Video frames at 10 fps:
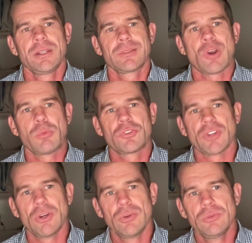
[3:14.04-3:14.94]

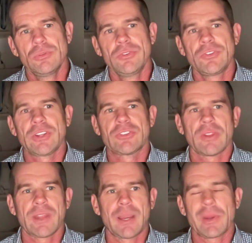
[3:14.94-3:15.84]
cobblestones, things
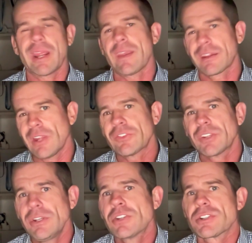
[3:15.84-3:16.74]
like that. But again, that's
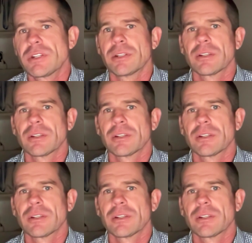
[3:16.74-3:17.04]
conditioning.